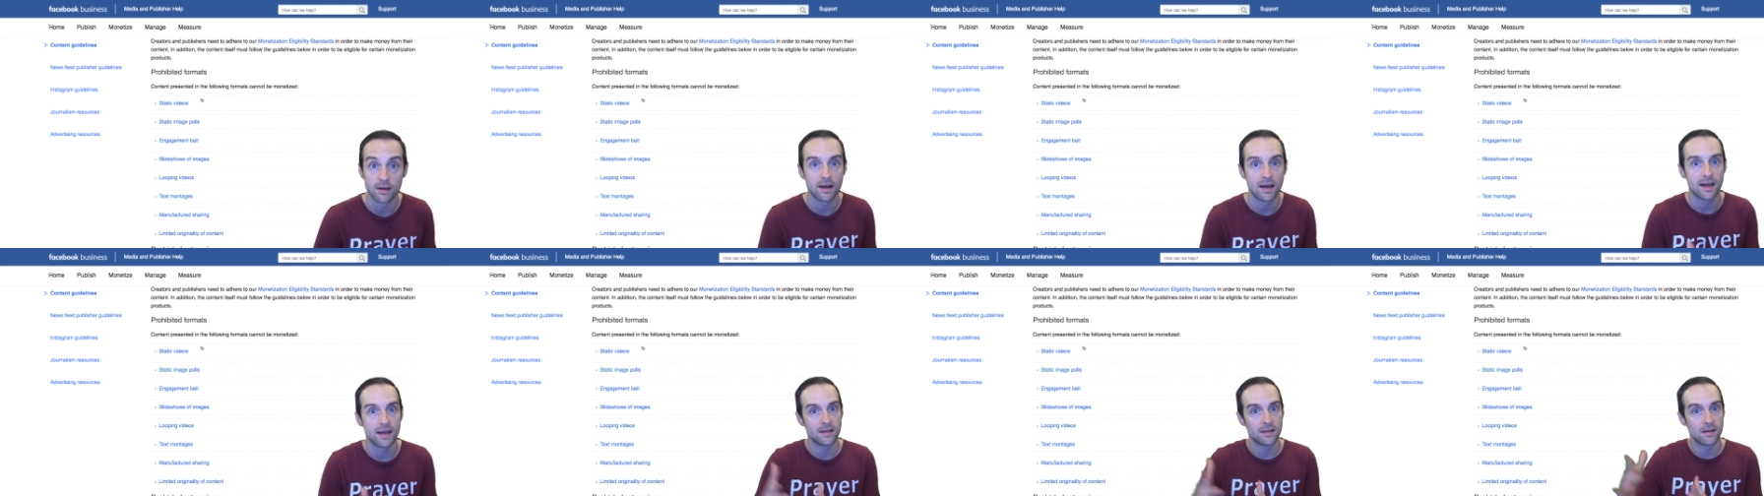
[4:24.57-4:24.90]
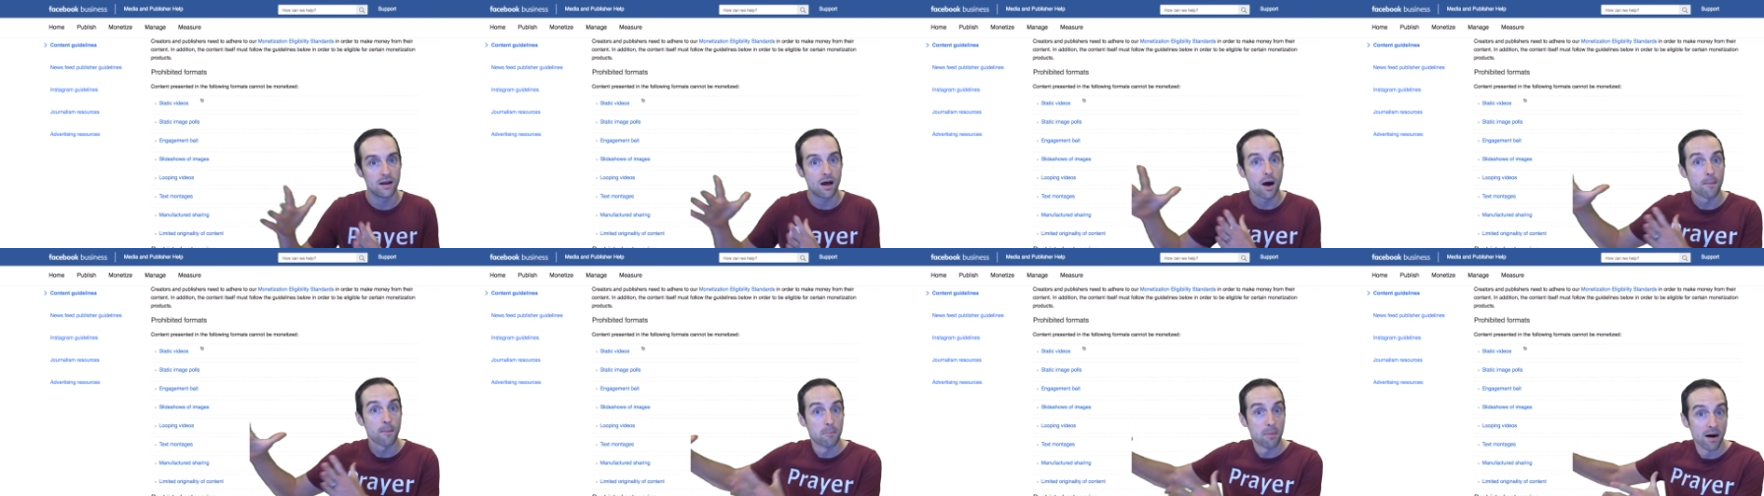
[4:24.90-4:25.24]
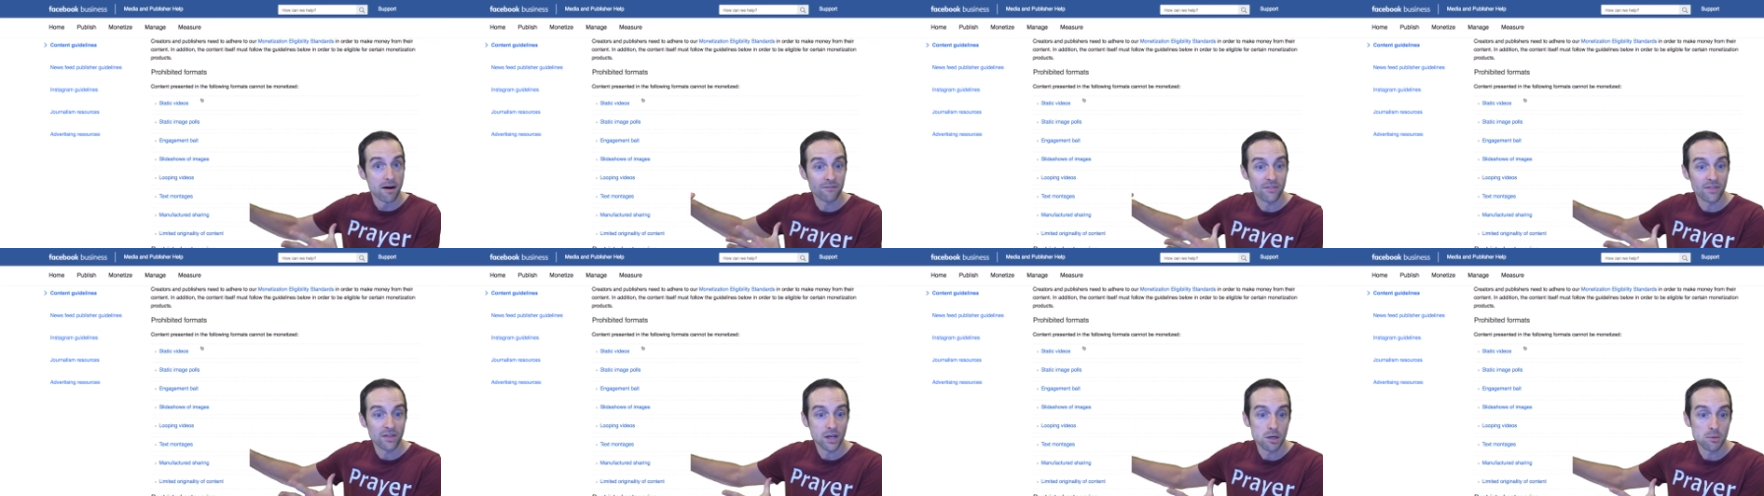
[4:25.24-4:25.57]
and
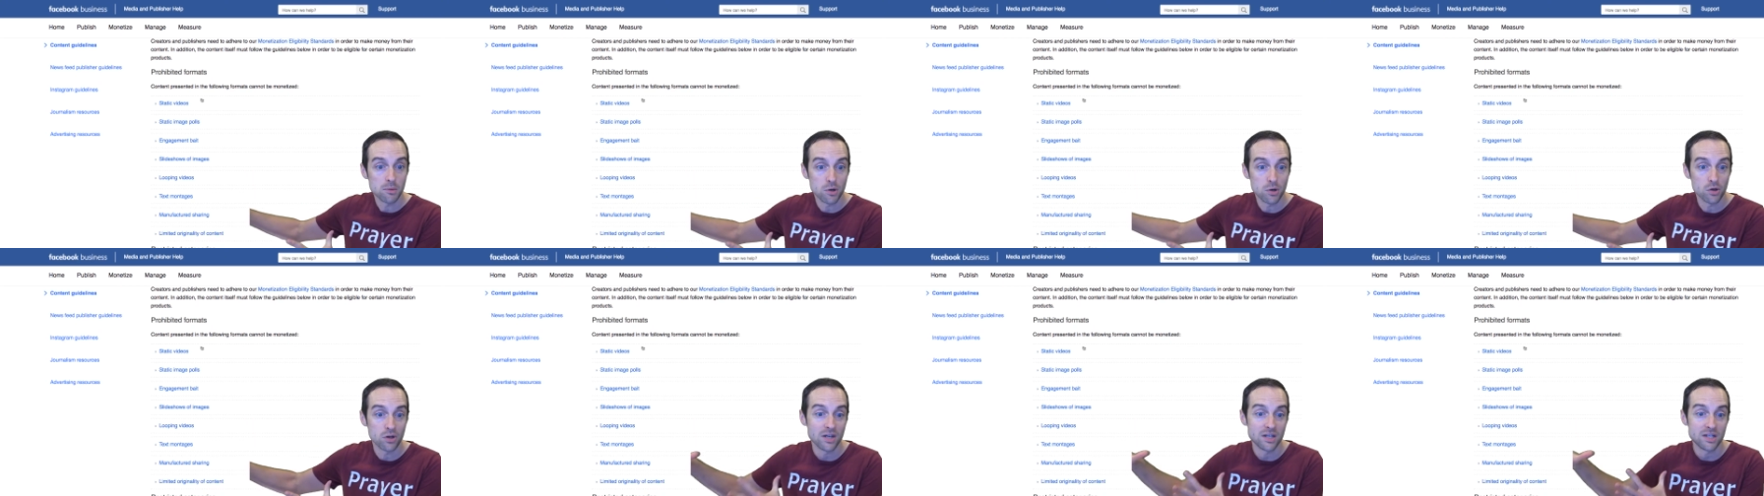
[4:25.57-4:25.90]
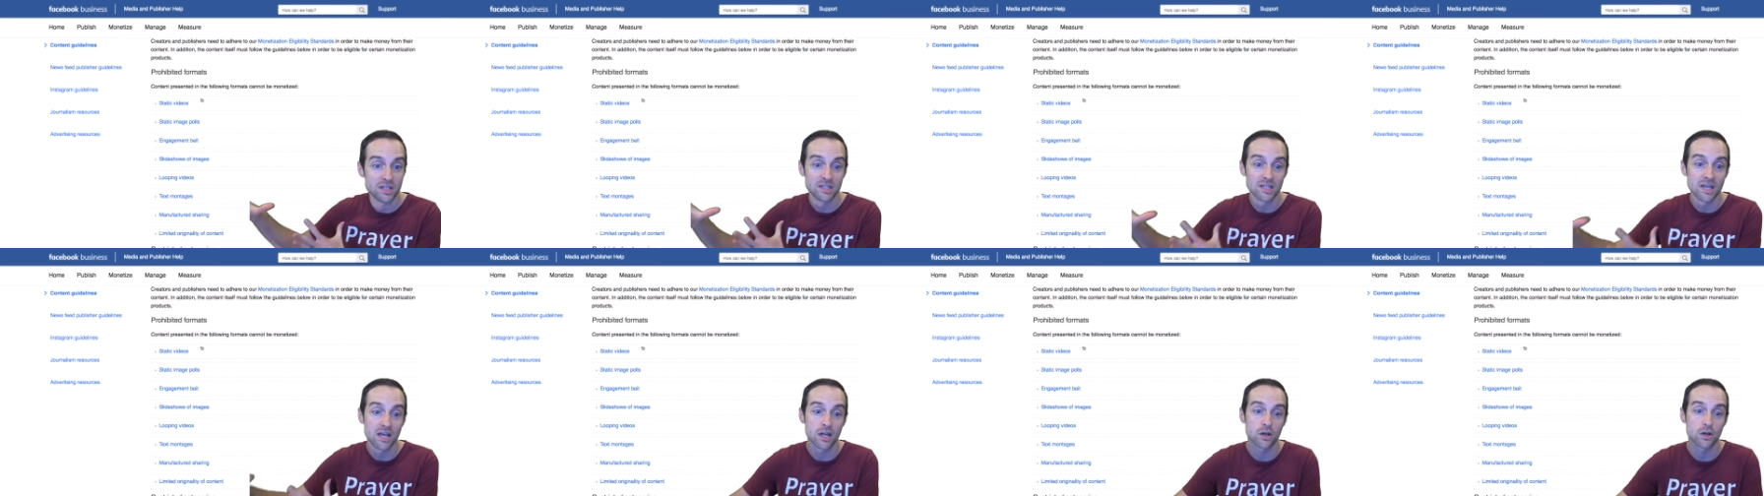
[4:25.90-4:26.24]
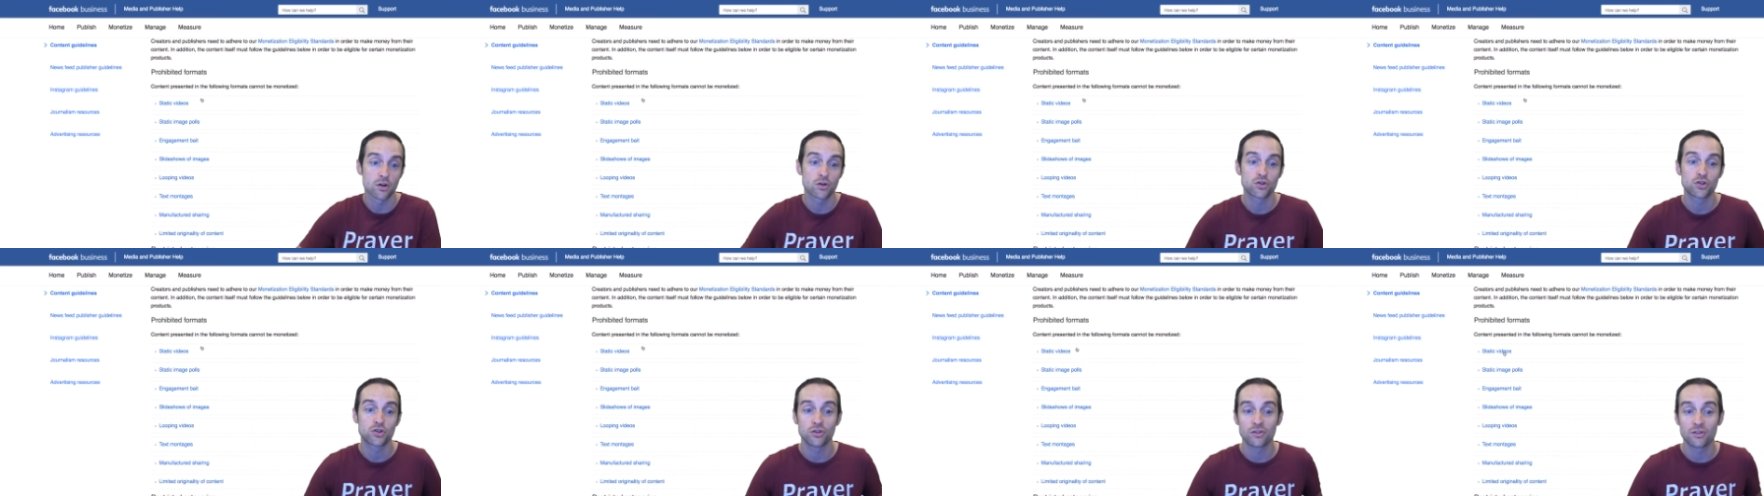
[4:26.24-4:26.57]
above the community
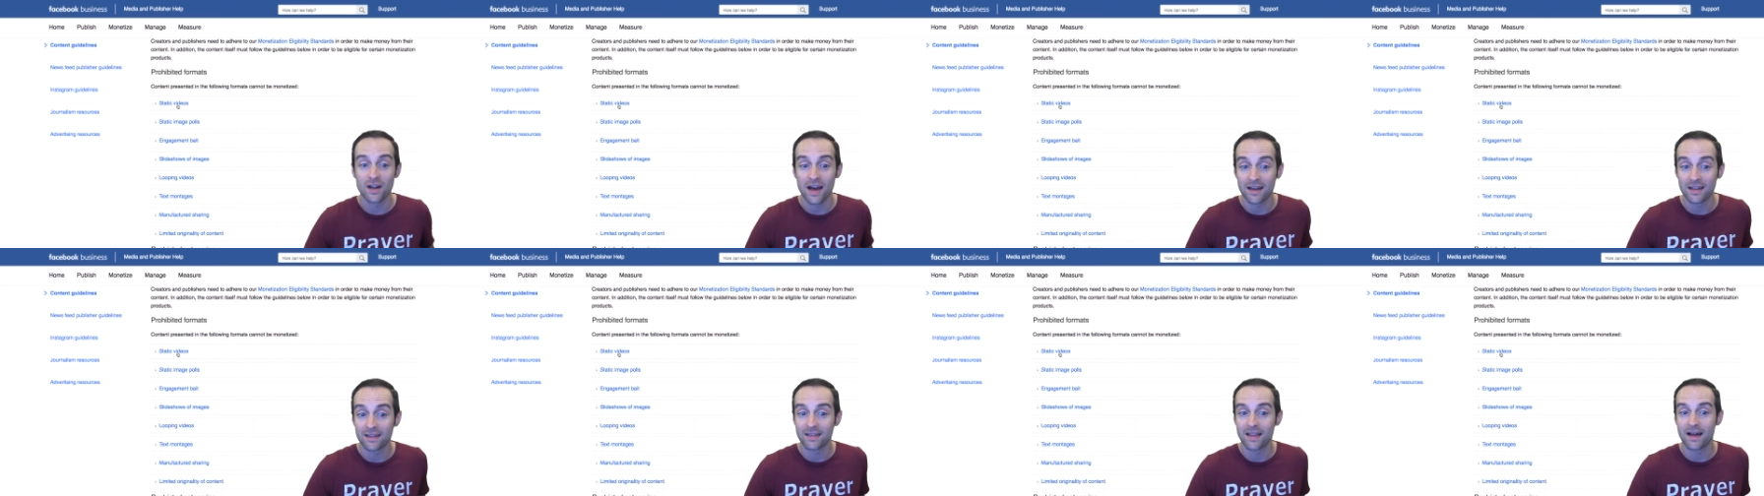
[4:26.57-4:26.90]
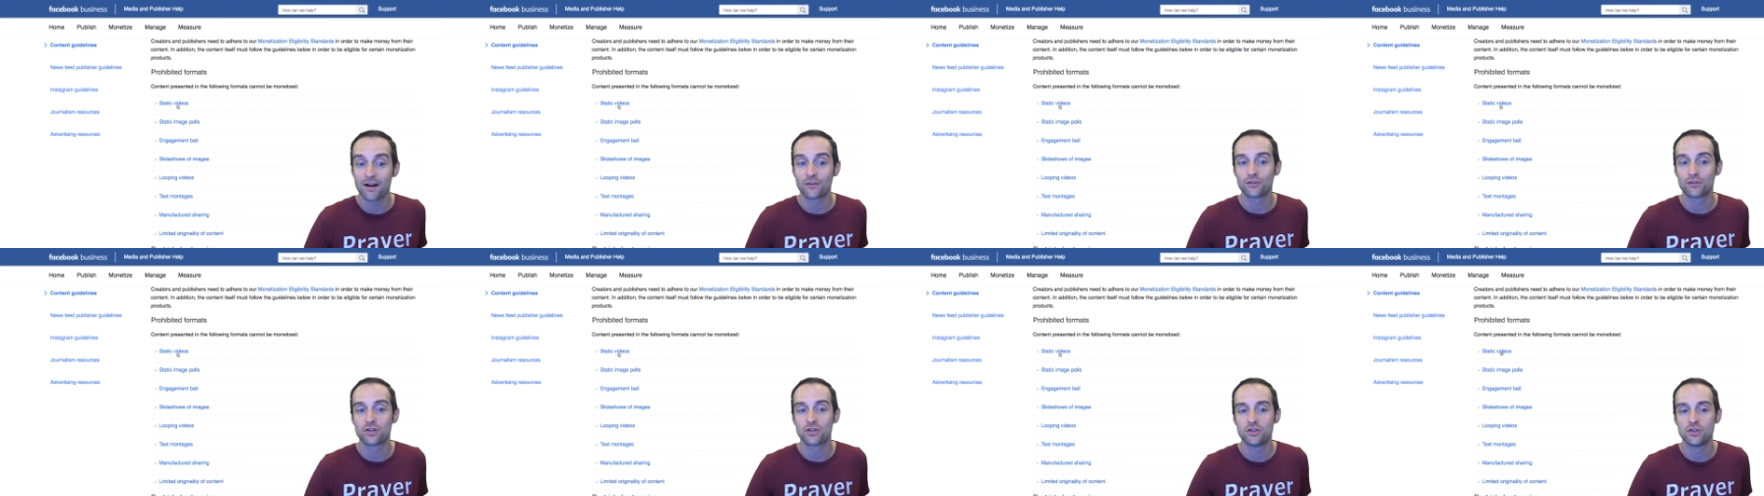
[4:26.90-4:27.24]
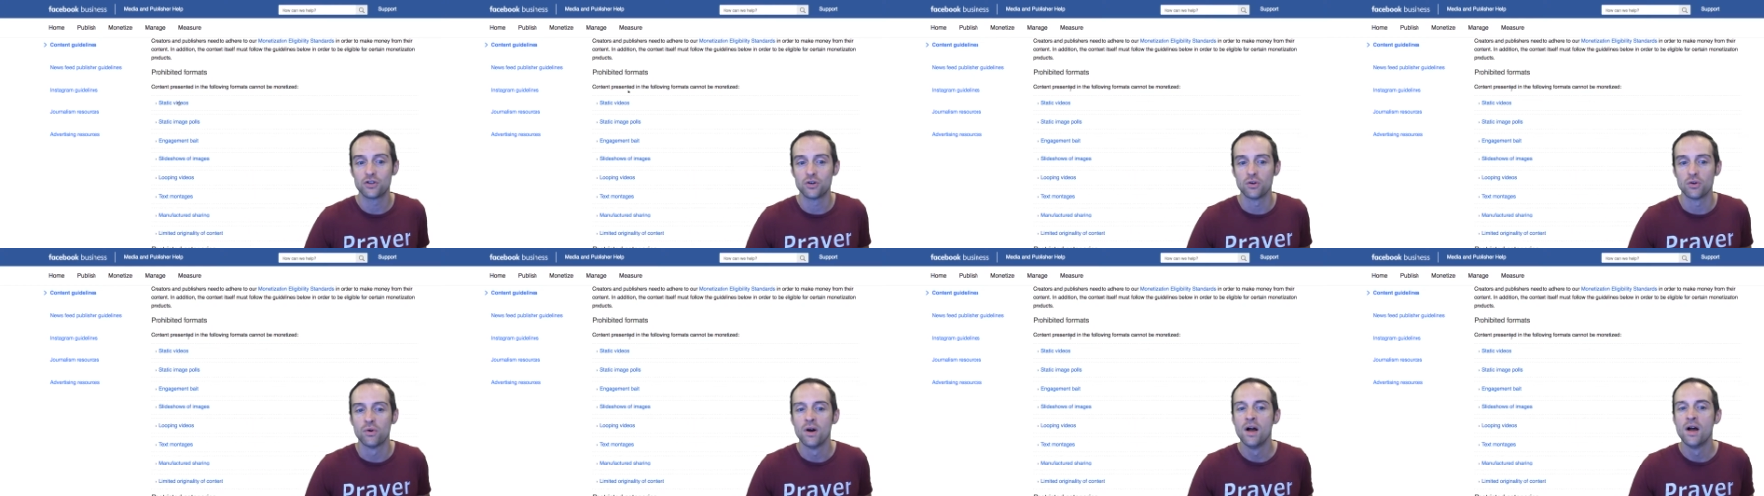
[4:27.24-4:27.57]
standards you're not allowed to do.